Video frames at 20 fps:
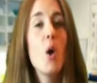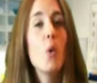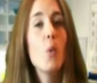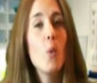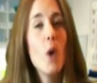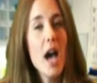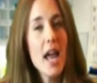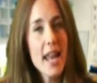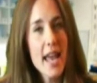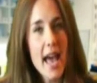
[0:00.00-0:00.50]

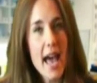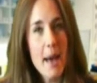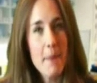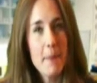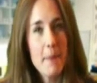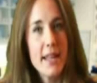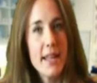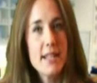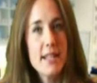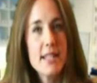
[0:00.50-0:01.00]
What
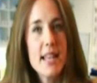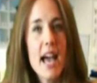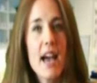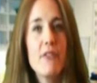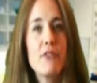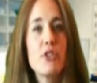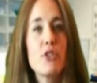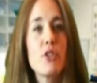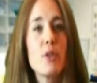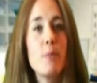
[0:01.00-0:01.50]
happens
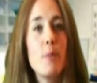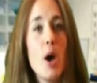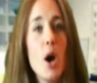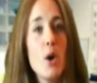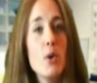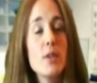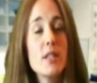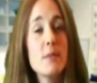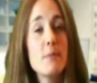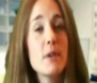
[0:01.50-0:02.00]
after the
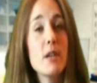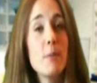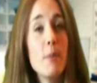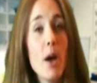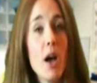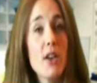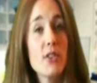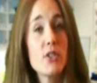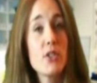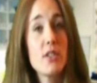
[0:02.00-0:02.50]

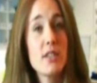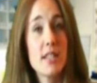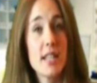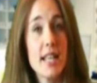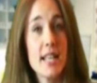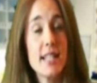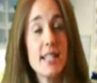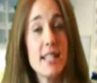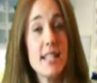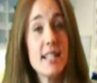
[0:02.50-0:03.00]
postmenopausal
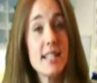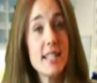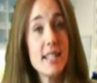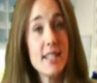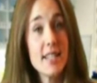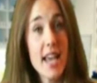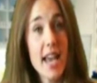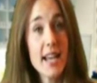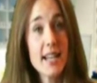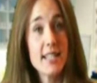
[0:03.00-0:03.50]
cyst is
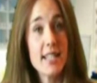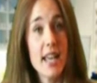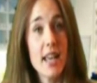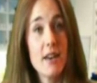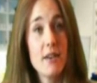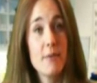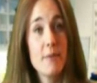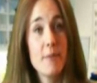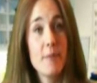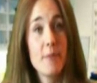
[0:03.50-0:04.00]

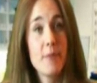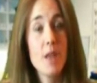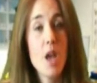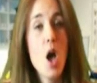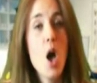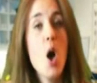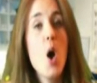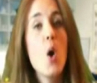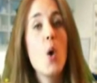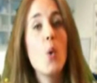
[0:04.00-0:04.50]
detected?
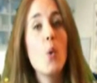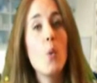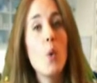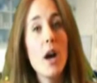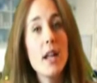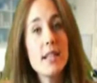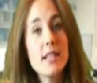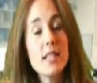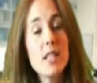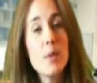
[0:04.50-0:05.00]

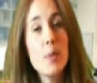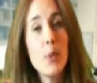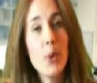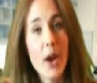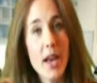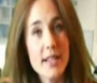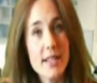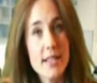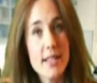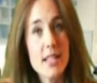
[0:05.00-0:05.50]
Once the
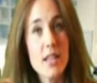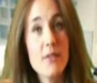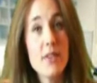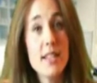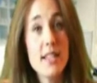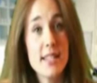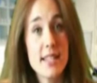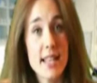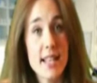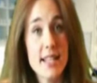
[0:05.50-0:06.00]
presence of a
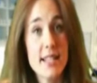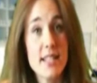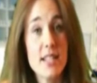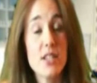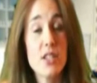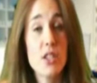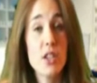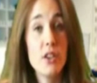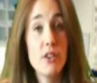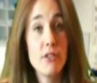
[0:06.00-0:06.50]
cyst
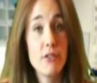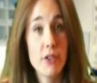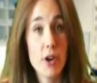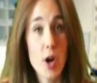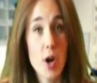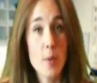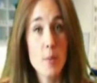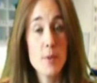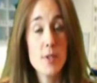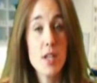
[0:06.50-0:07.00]
is
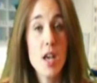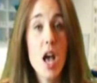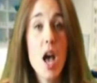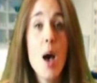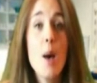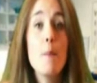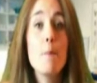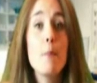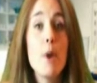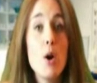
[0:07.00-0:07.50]
confirmed,
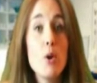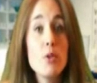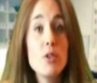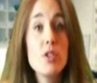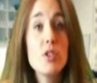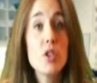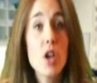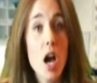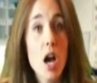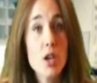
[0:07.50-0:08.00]

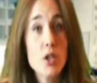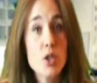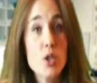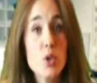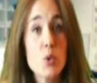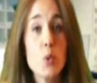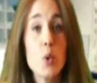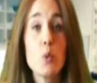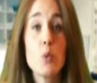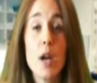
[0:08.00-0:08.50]
most
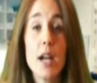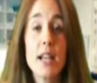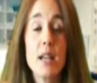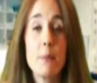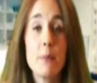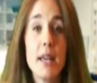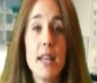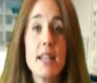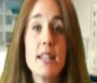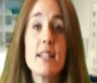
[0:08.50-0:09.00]
doctors will
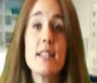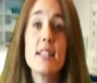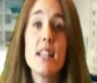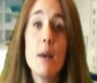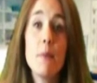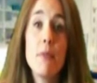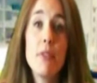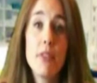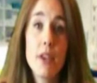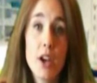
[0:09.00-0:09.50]
recommend
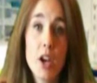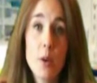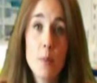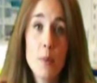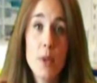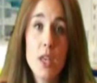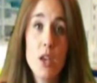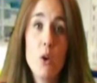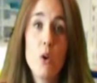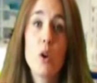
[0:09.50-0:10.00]
some
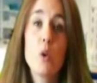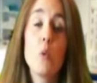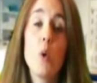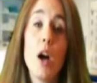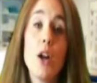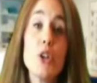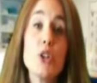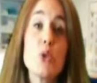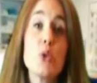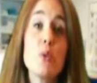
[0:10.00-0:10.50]
therapy or
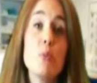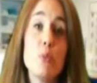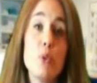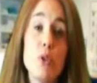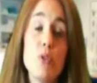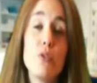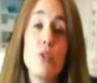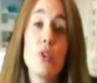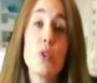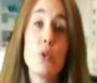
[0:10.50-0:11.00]
want to
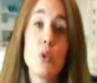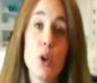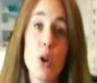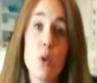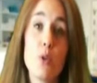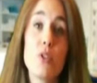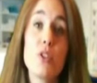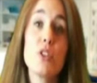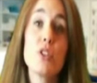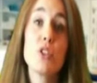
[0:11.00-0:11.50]
remove the
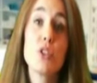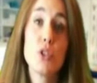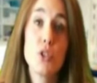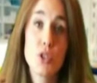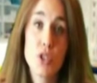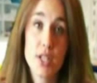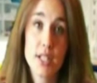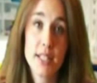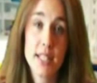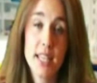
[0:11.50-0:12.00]
growth
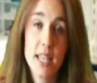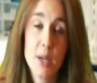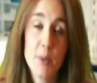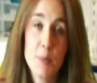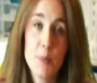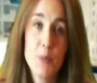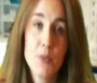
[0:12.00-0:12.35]
surgically.